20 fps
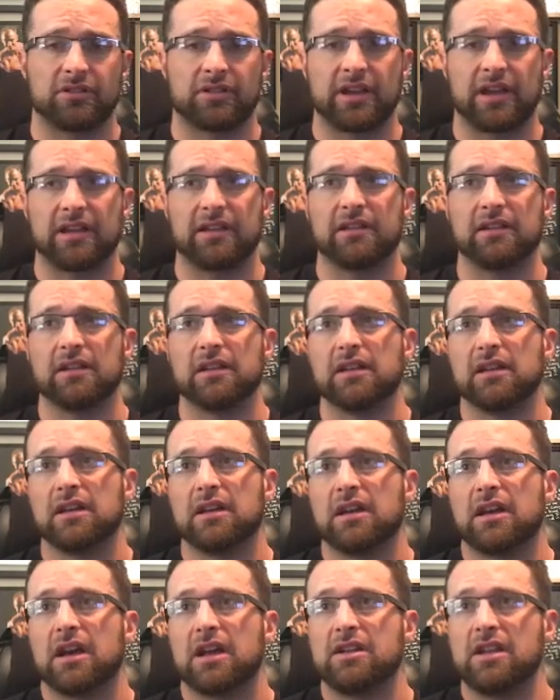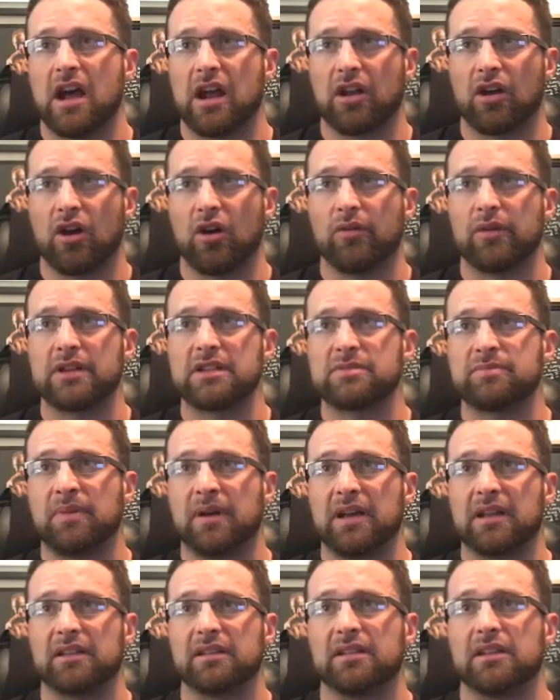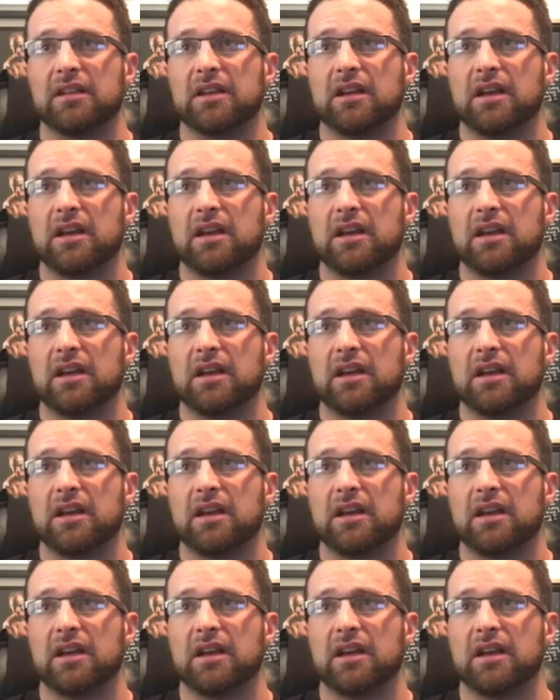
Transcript: Okay, not always, but